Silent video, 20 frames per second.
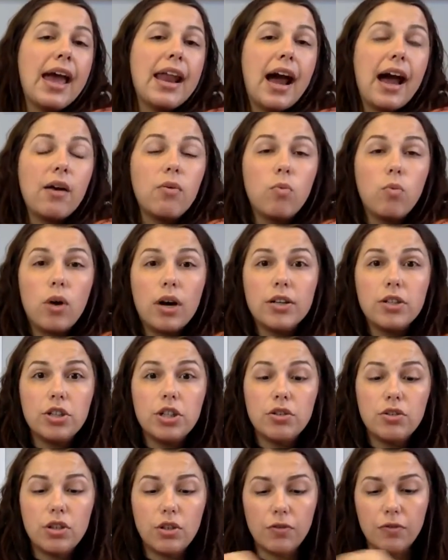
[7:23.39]
and I
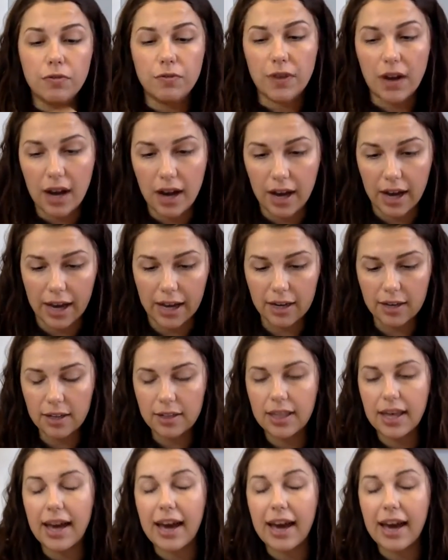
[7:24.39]
want you to find